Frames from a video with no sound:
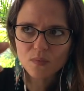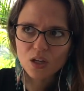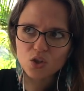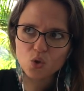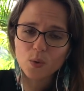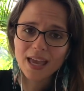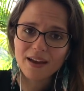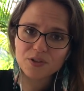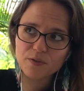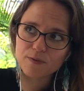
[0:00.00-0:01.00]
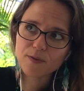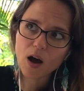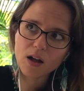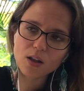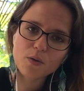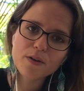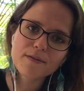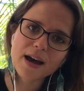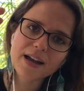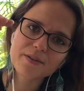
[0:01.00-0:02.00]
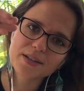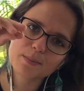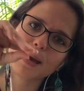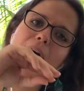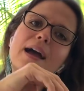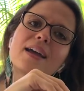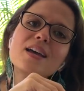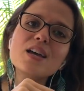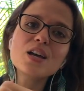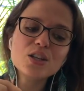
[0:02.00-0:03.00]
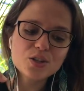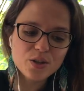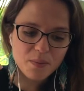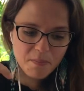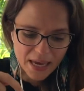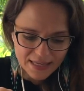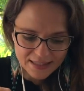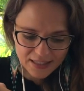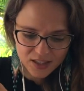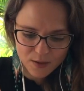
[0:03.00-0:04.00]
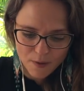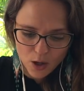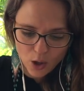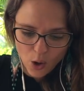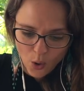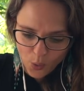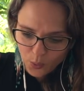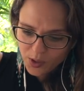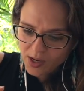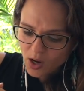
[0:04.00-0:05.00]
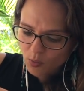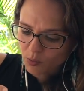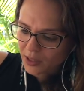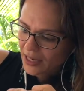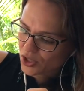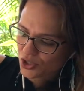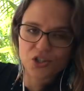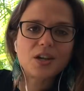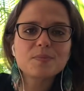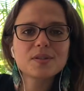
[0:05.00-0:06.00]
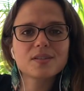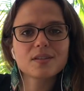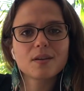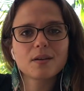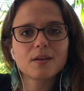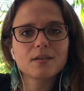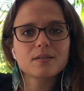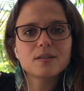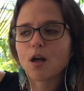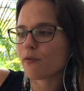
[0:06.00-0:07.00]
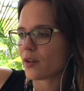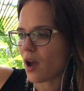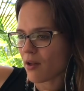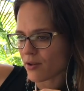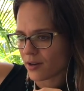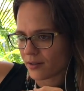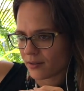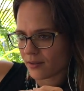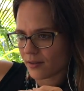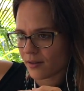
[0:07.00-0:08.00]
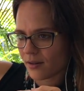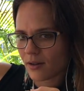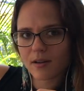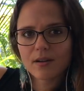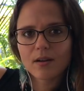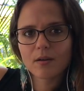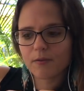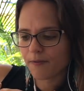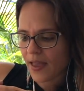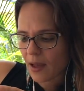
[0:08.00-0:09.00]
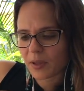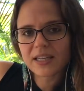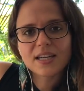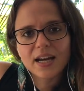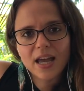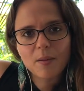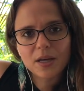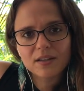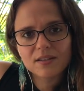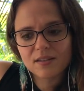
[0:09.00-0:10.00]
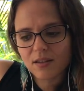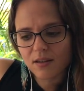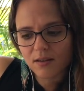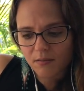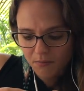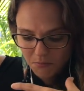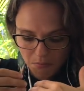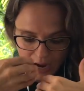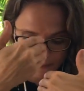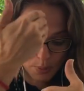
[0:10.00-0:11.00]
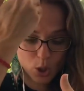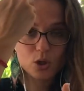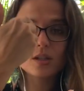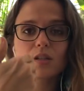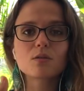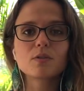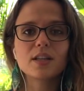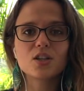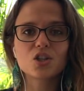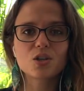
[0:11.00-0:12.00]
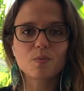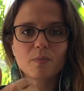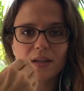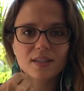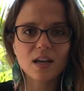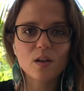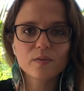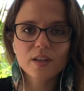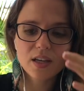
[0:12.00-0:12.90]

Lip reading: So we have to follow the virus back to the basics of our own relationships, self and other, family dynamics, my personal relationship with myself.